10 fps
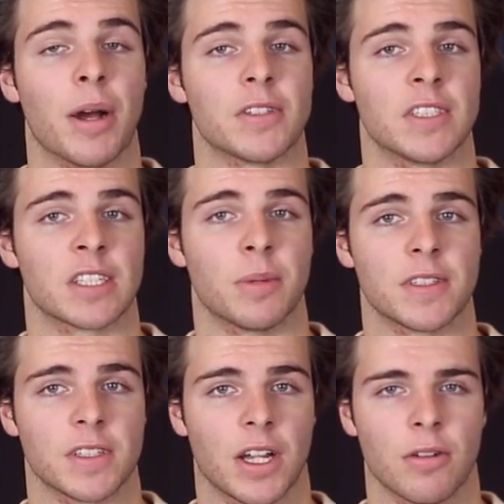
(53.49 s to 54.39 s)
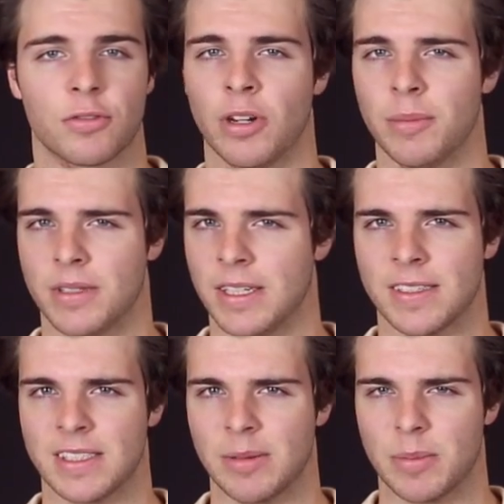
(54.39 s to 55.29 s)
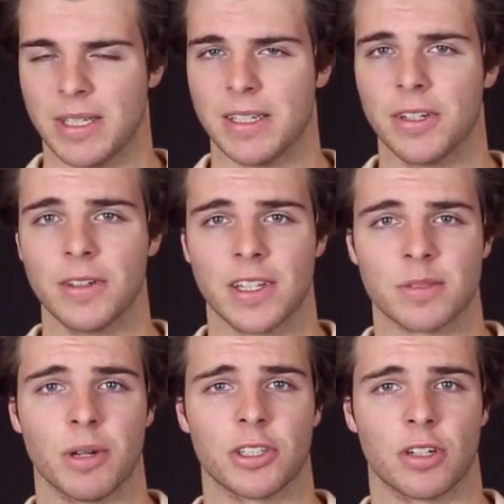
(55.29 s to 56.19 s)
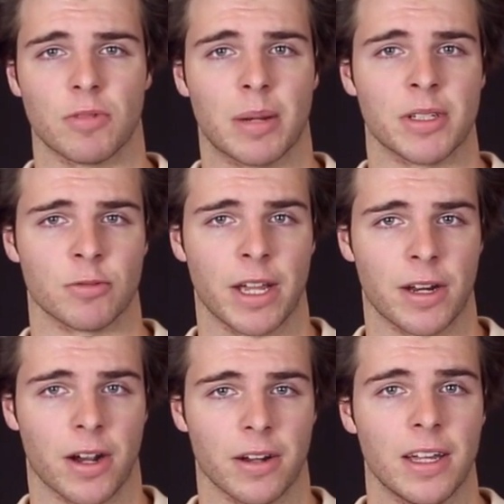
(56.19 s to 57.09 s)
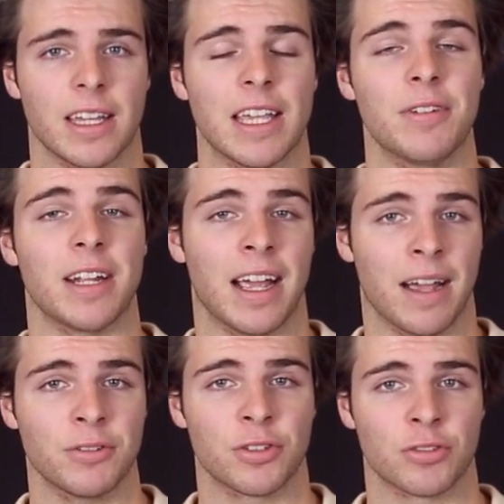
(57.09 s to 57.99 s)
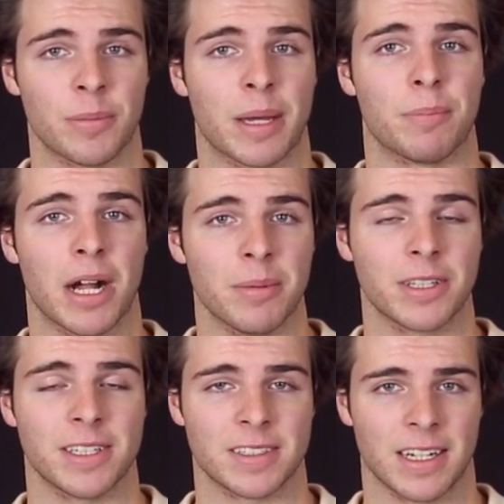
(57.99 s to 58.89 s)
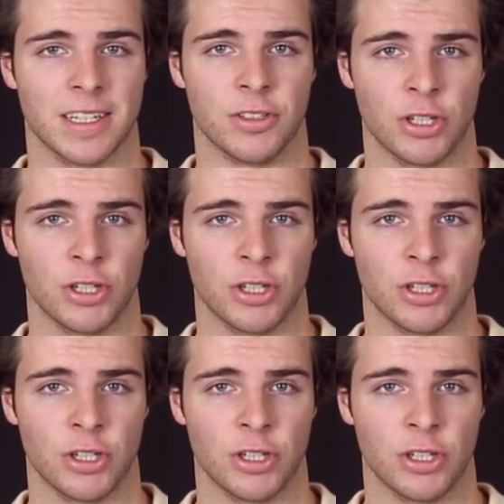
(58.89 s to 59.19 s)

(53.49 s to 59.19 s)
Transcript: About six months ago, Trump didn't seem to be nearly as much on Romney's radar, even after Trump had publicly said he'd